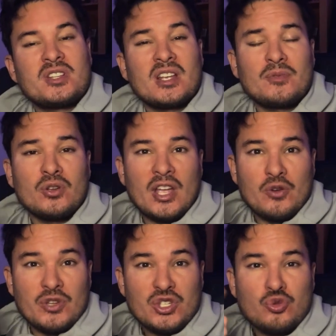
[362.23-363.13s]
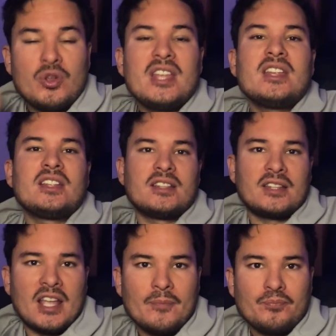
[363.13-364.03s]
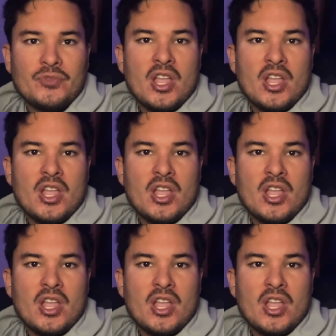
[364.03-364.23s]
receptors and restraining them,